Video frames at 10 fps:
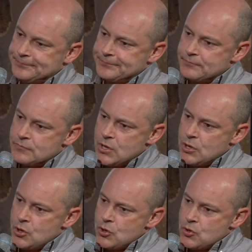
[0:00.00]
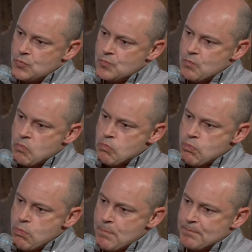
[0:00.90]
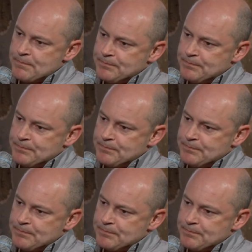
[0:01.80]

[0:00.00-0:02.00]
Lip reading: (silence)